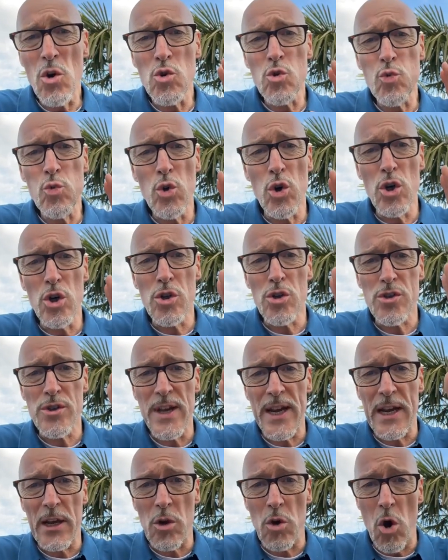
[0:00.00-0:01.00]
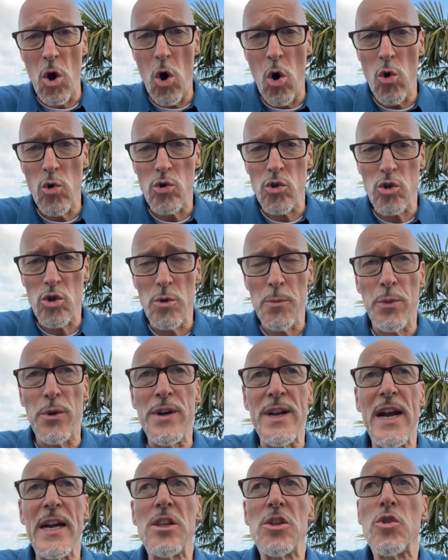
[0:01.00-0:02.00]
Those words, they go
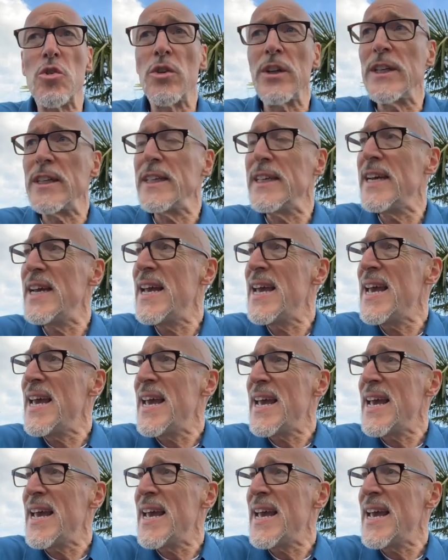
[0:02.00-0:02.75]
supernaturally